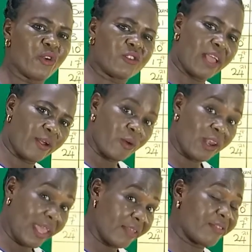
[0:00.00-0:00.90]
your cycle
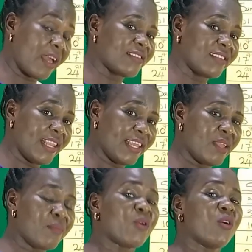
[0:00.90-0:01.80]
length as a
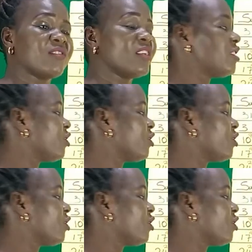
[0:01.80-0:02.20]
lady, because